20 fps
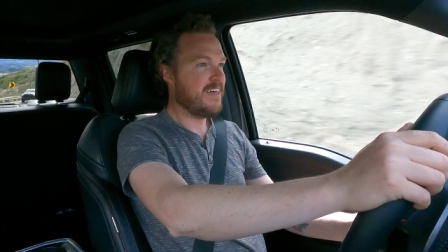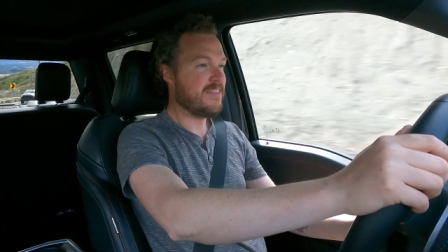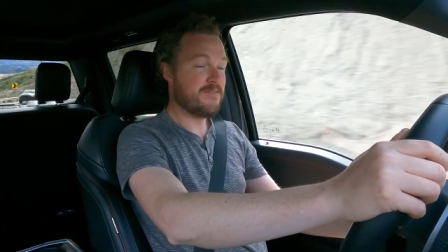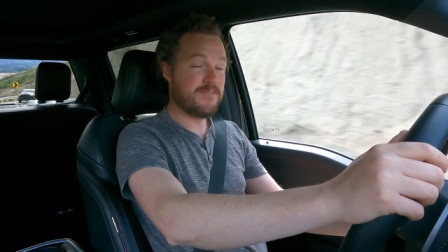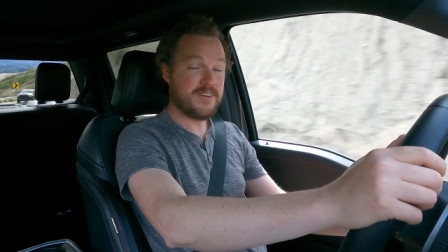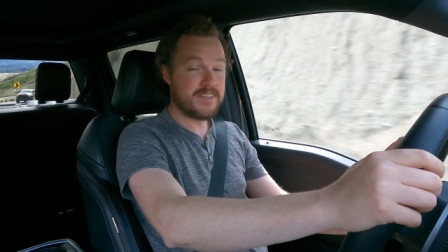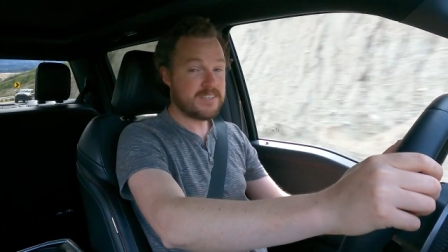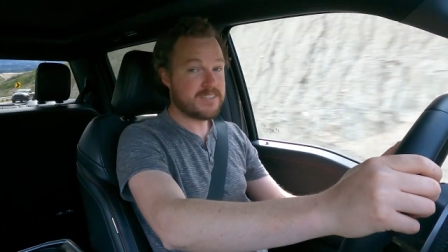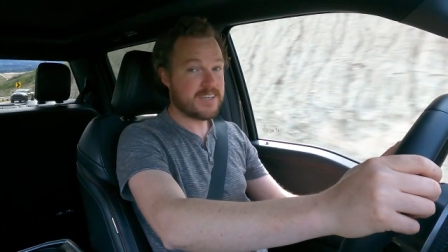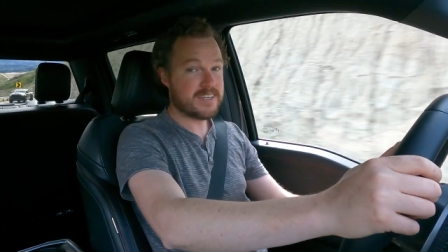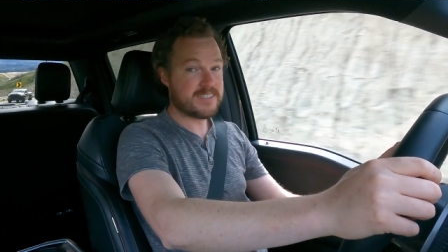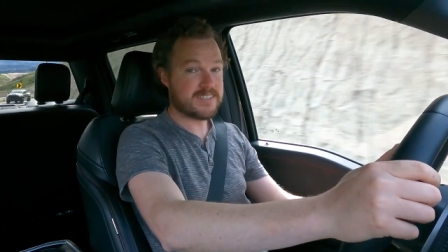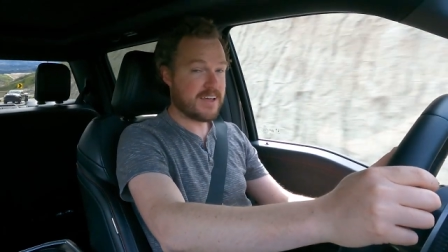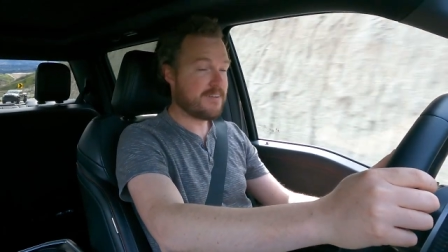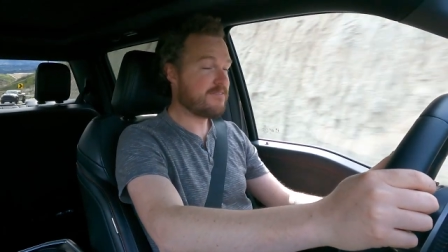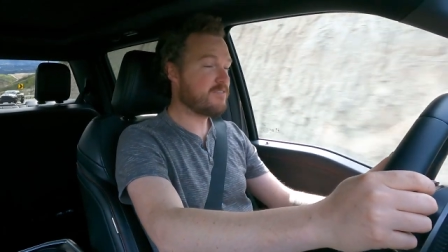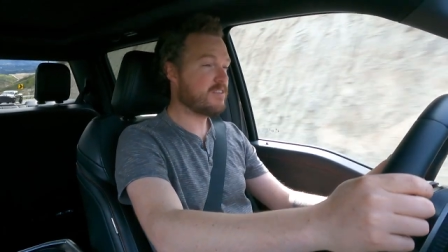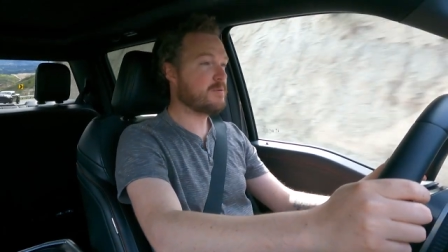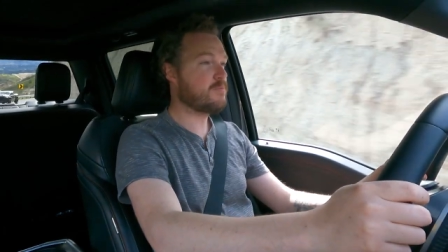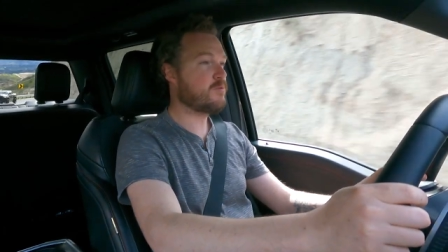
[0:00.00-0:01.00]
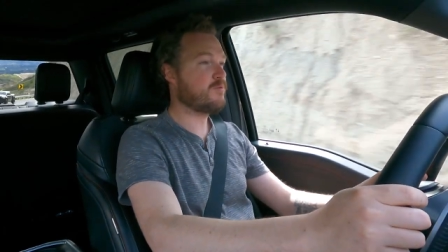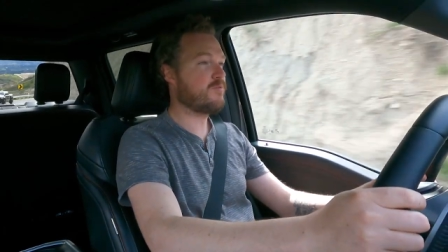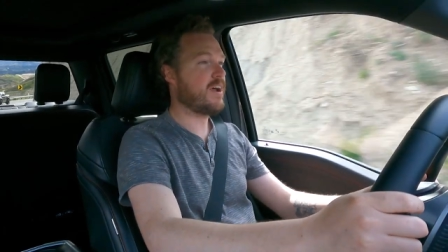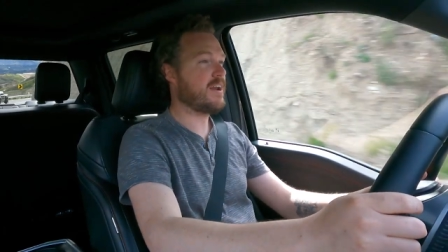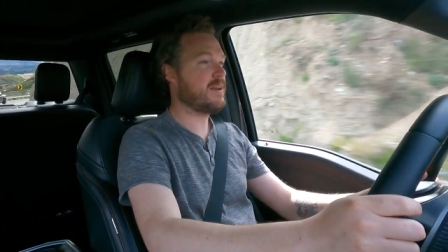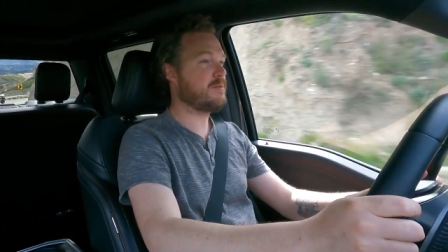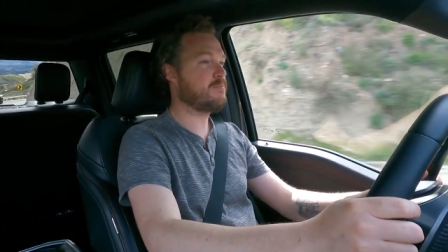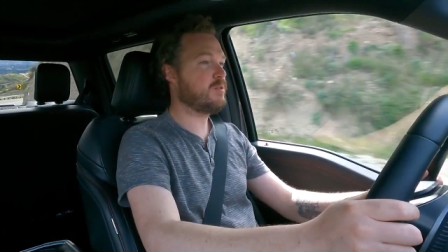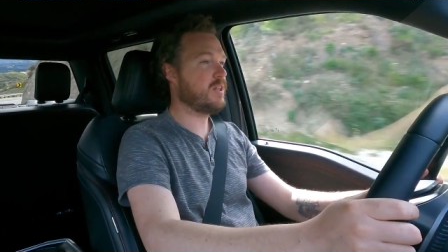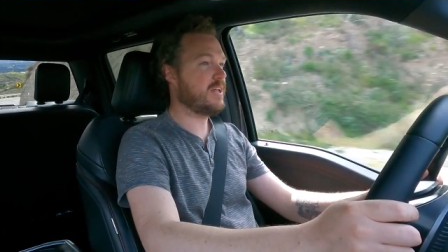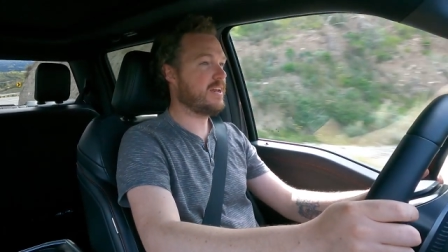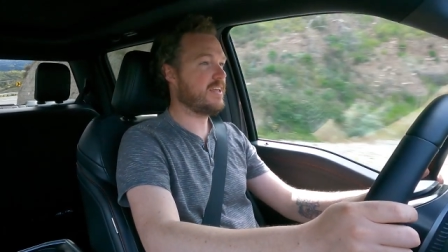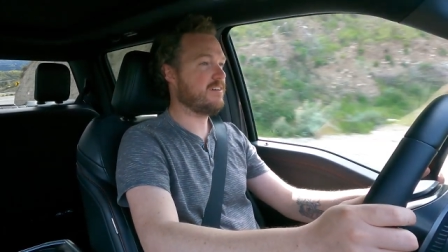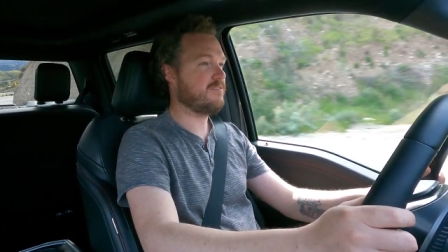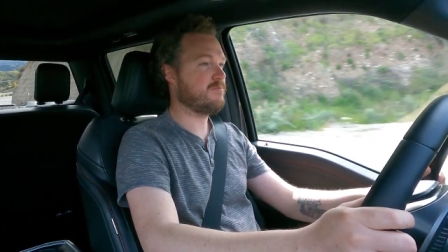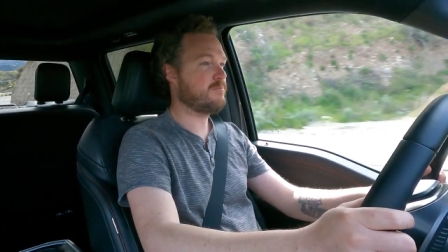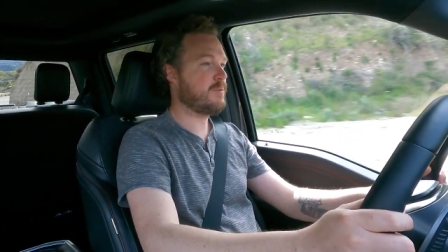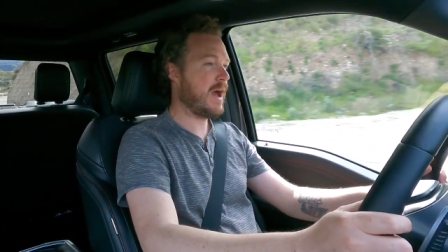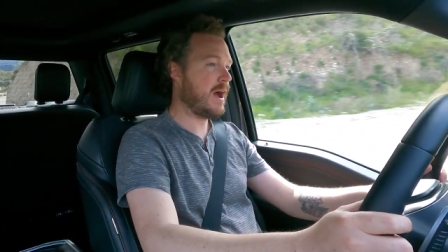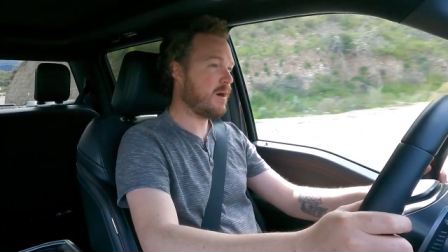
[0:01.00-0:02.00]
And the V6 definitely provided plenty
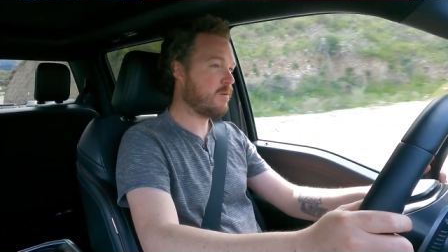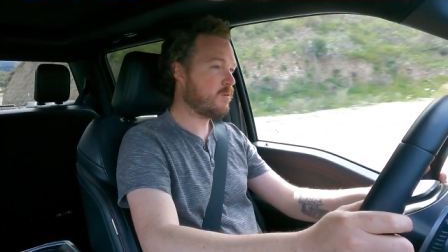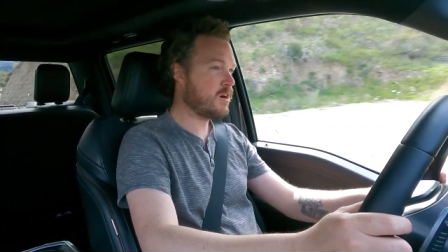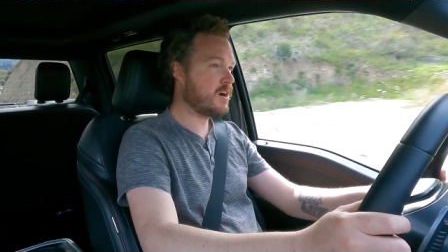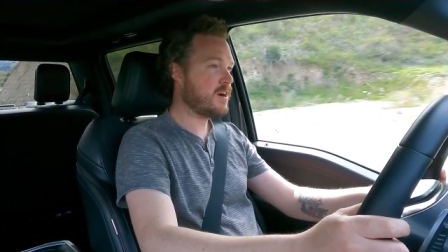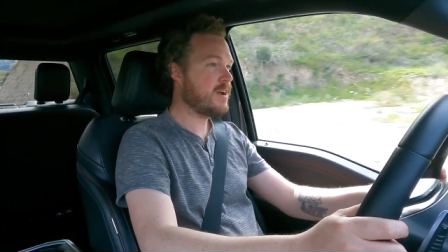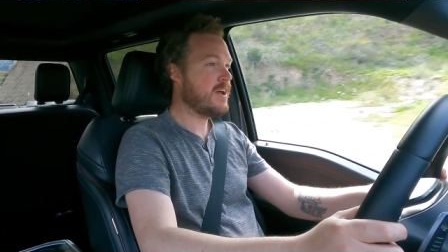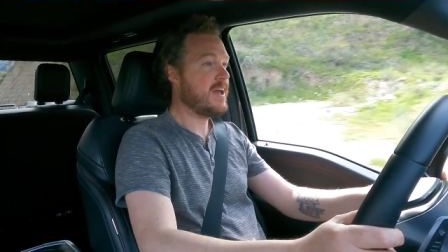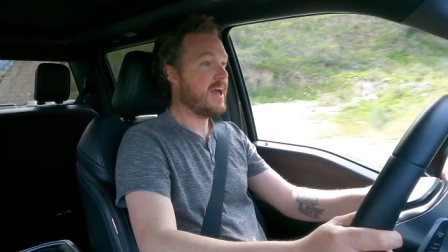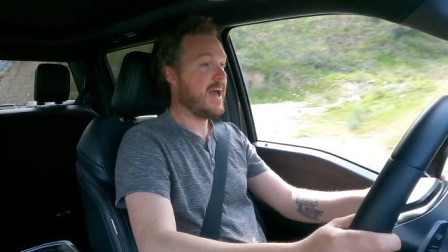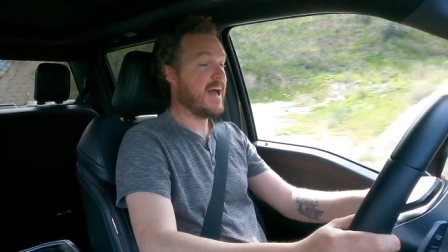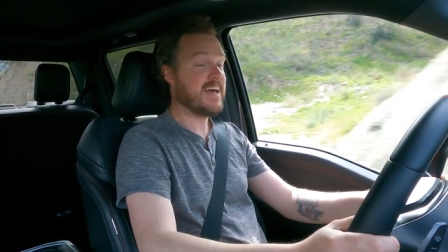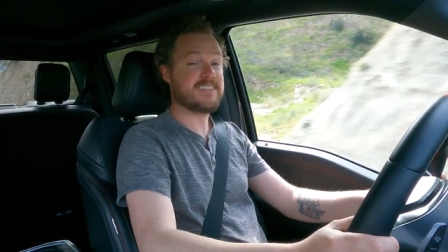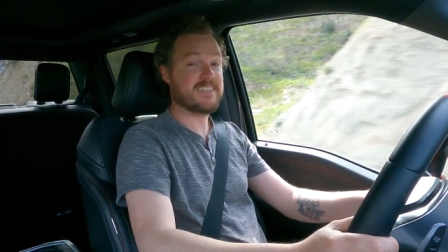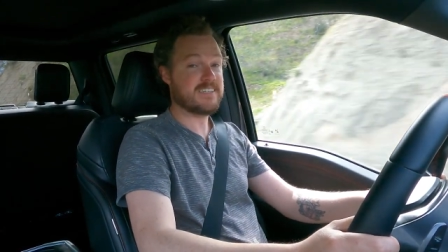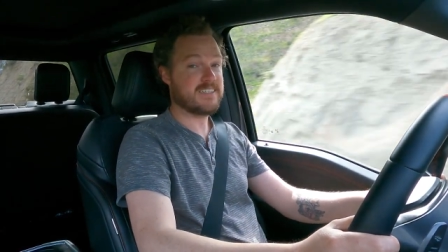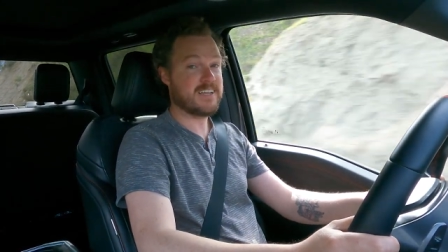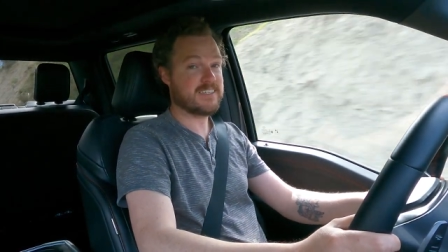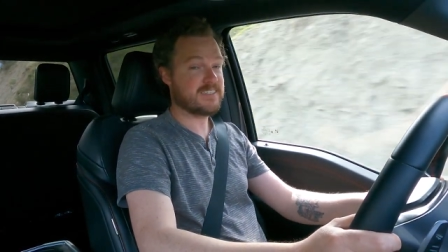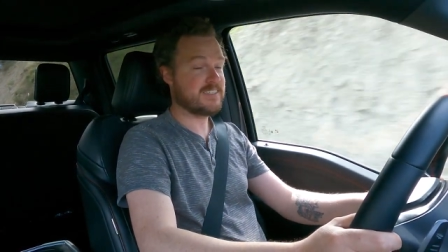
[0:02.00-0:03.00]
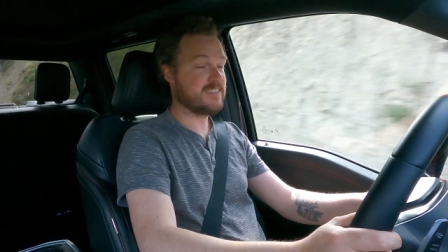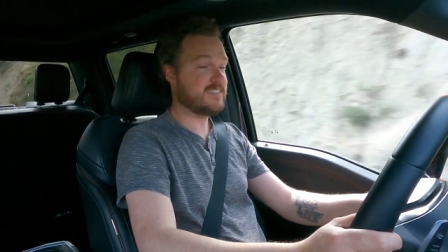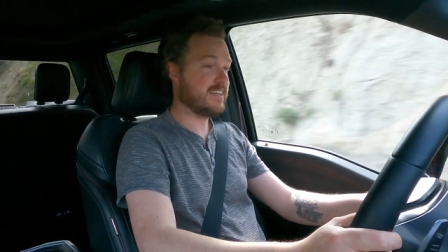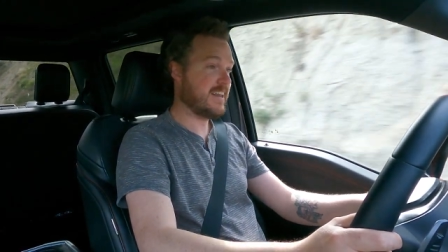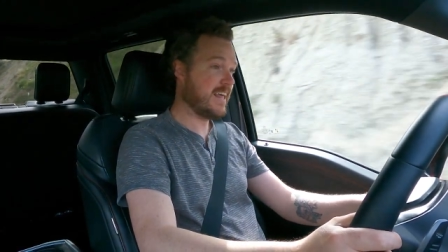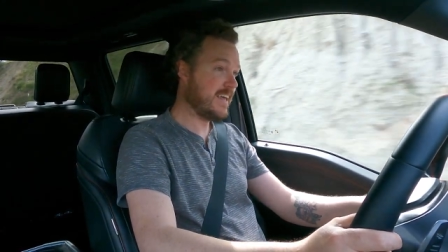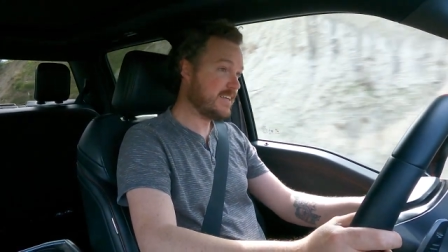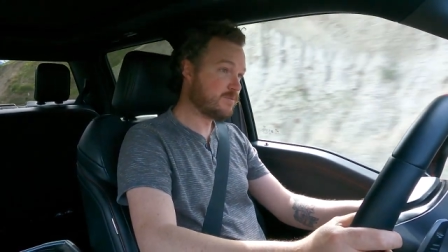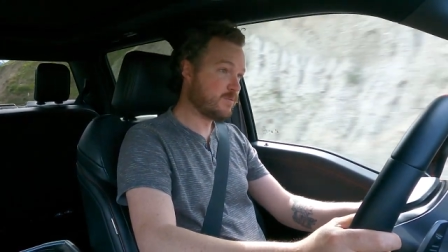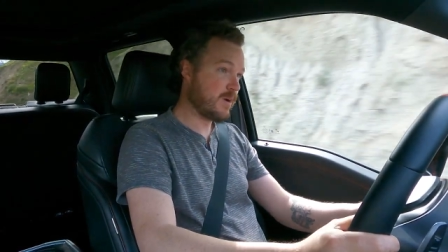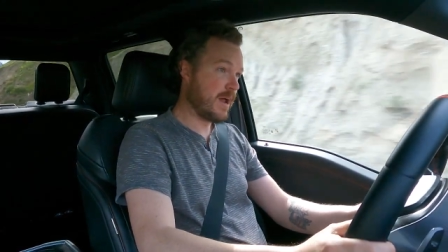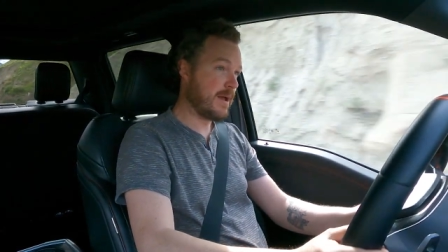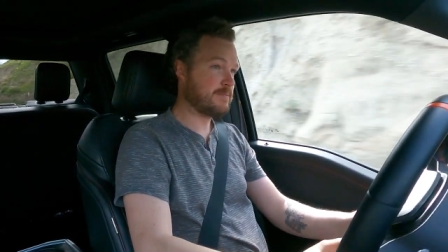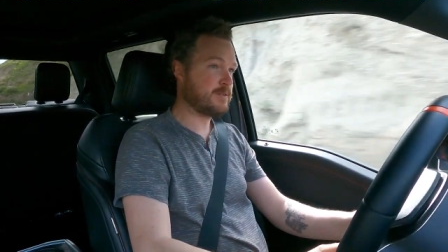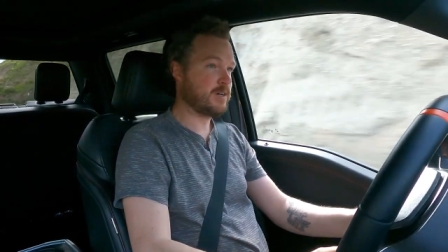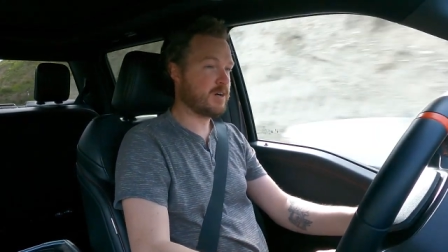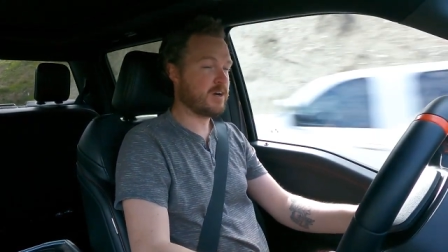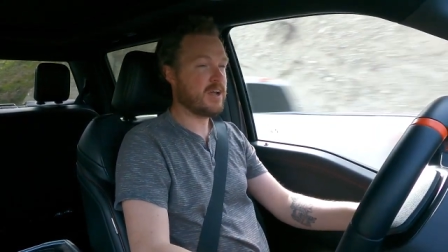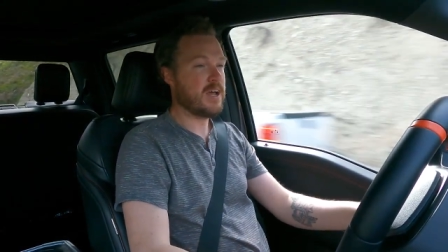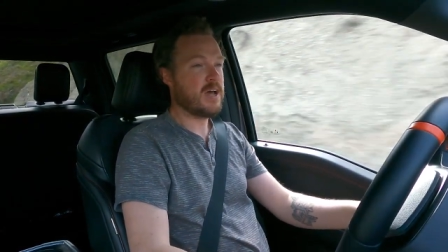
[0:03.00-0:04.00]
of power, as it does in today's
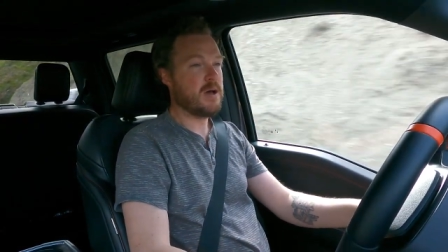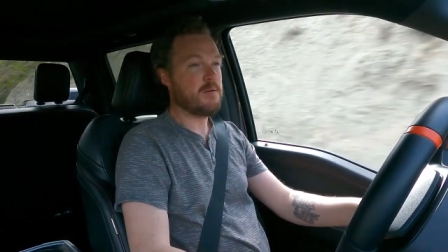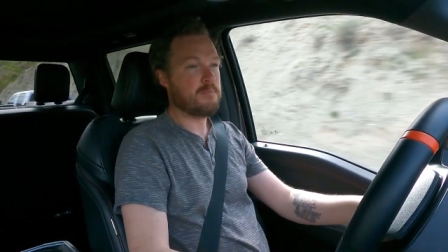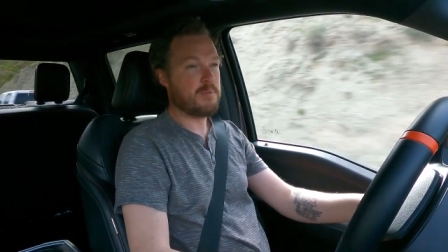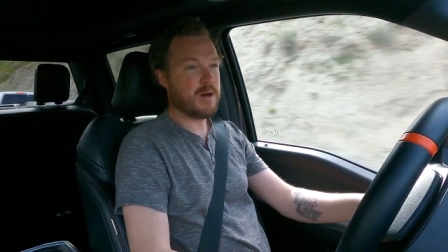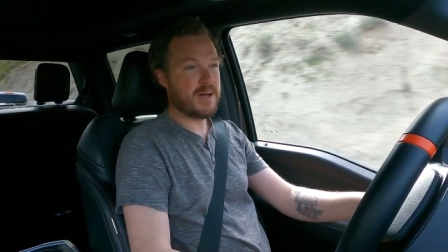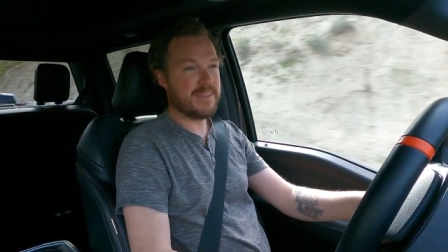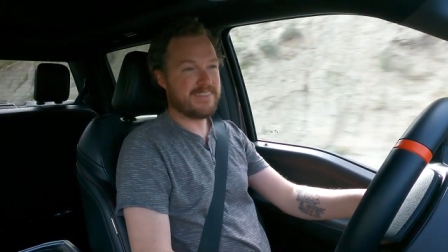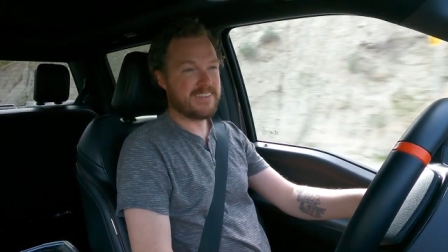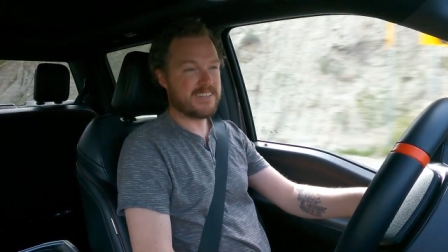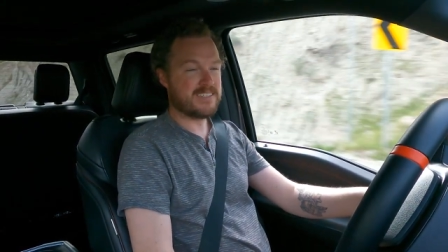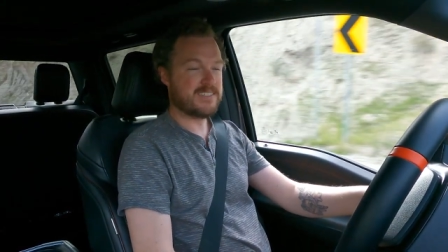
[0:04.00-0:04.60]
Raptor, but the